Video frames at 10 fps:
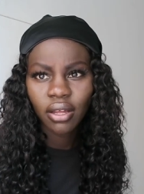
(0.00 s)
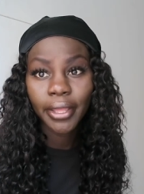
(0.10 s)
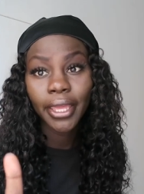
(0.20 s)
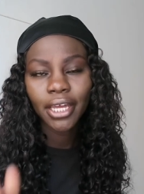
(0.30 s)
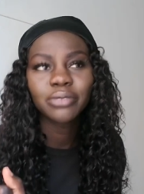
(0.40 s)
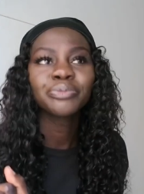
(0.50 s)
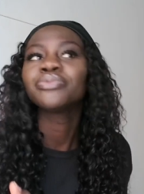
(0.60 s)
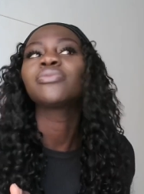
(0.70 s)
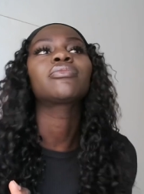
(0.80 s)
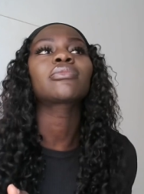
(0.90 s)
yeah
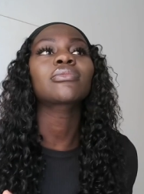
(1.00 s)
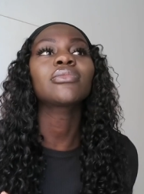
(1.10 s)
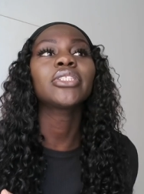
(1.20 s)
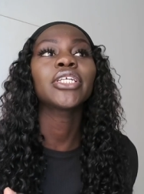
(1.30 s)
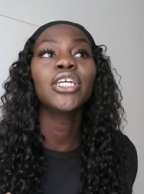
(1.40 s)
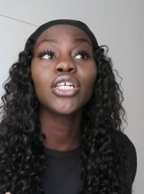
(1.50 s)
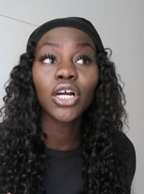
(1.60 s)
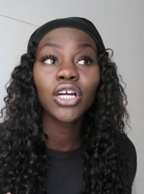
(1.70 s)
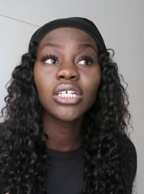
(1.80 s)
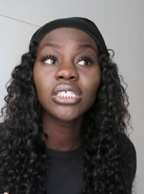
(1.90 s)
he
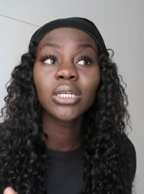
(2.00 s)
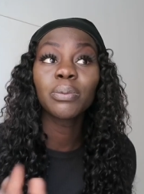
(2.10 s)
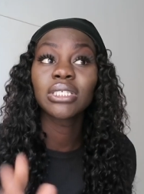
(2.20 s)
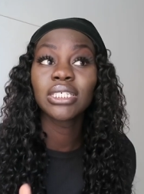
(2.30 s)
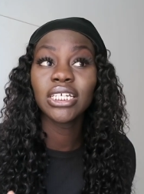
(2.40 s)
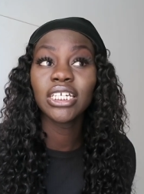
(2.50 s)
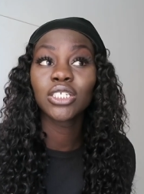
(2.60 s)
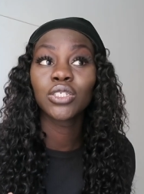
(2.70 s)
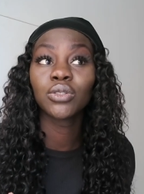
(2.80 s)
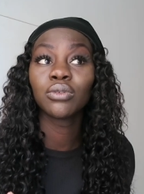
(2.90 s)
goes he
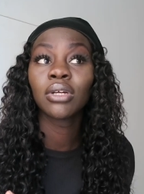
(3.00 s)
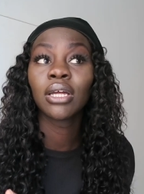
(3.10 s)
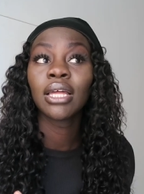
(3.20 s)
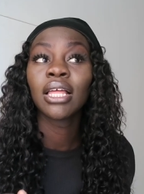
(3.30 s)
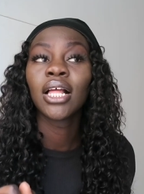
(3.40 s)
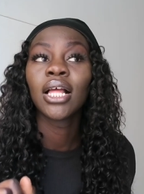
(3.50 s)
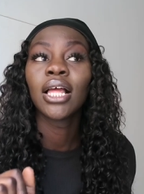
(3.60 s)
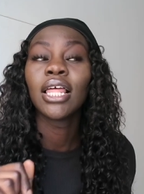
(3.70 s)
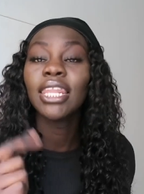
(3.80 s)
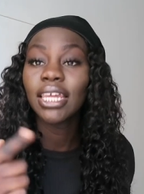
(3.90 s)
proceeds to
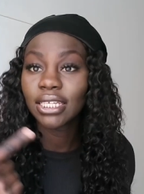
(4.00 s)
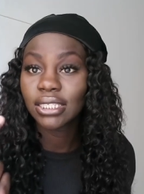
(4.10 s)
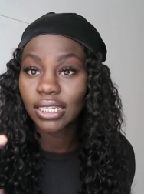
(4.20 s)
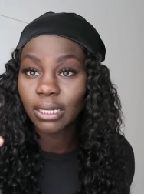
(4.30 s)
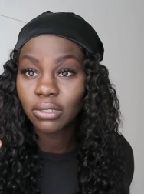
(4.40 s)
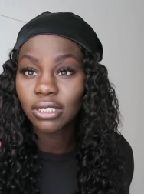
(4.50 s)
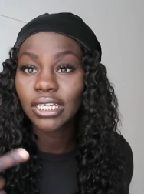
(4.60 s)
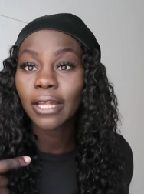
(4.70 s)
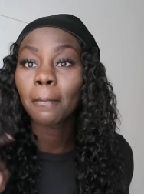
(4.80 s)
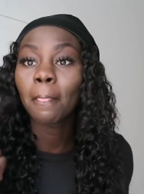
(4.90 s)
lick his lips he's
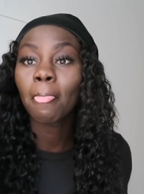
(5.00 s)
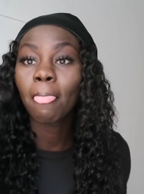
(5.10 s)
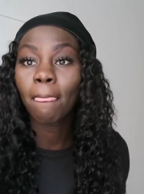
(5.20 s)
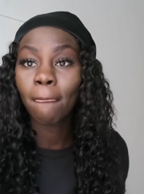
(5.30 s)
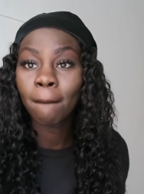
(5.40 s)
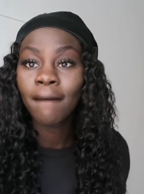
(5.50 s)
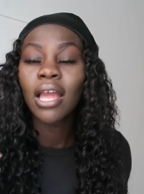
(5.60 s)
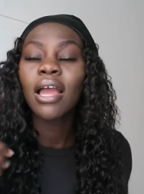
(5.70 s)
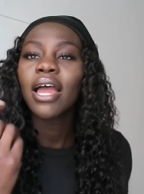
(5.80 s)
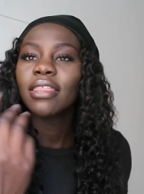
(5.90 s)
like
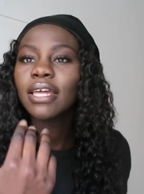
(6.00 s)
and